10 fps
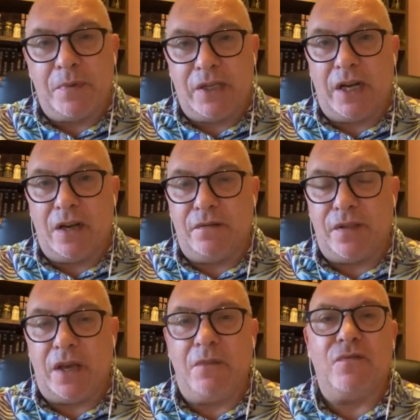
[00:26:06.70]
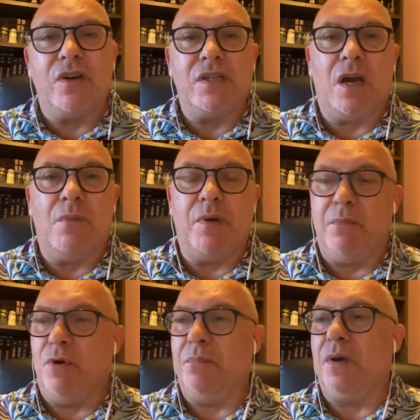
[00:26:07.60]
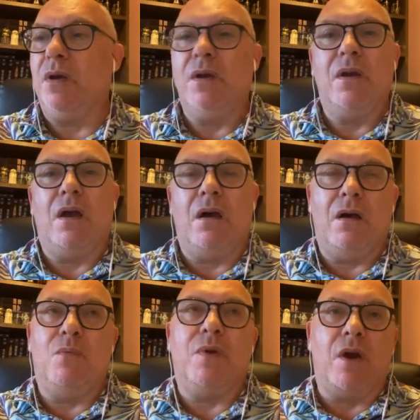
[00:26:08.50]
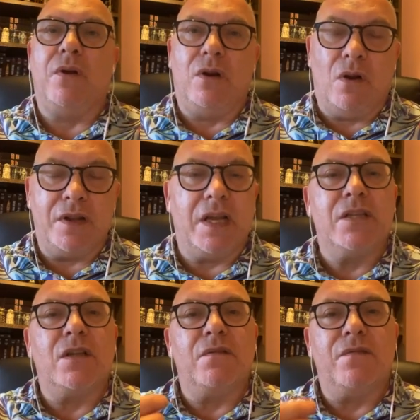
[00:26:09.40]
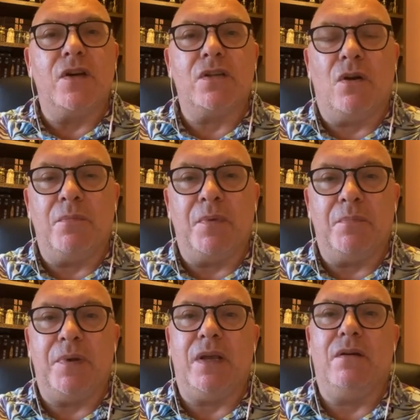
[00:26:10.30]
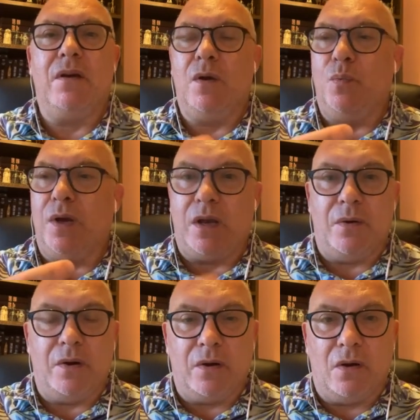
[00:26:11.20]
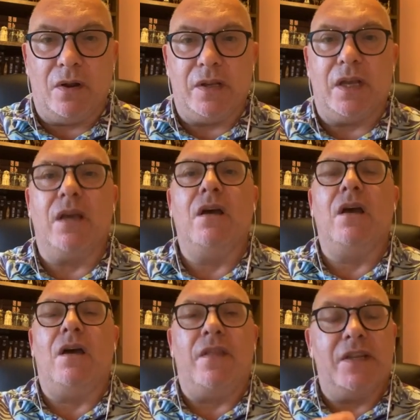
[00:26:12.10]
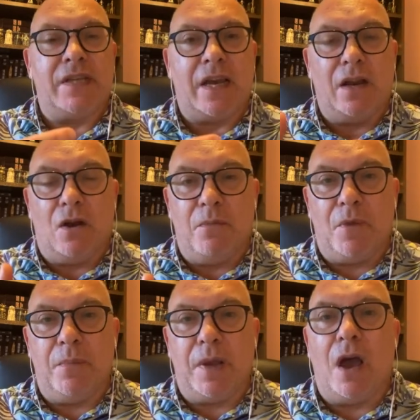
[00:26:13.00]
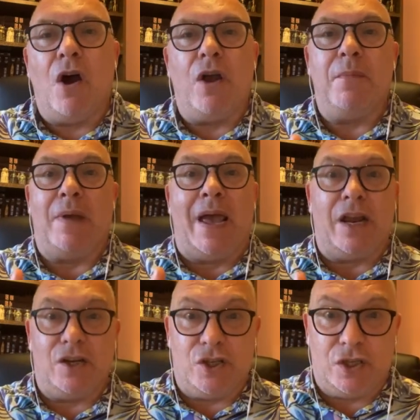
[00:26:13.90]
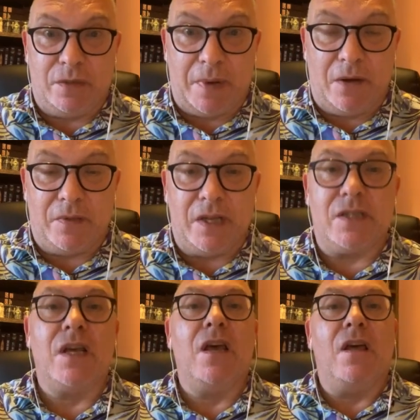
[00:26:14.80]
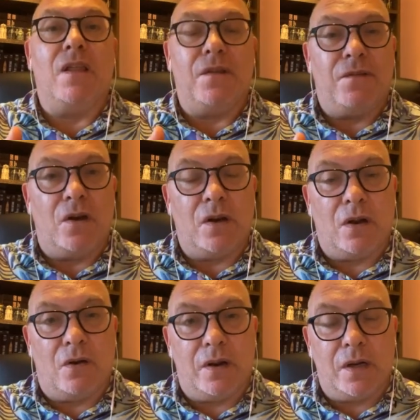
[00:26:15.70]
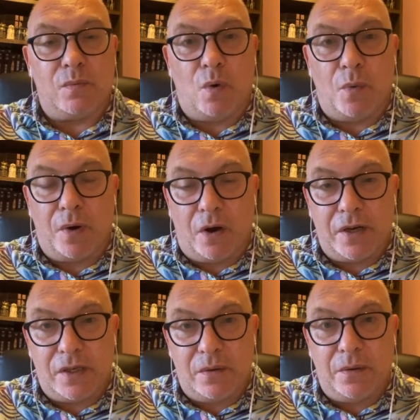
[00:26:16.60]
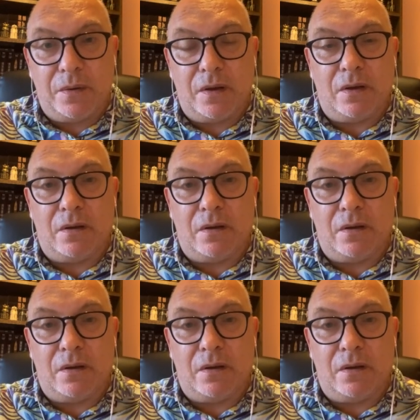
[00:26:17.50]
a particular theme. For example, it might be we're going on holiday. So the first line would be we're going on holiday, and the second line might be I'm anxious about this. The third line is what will I do?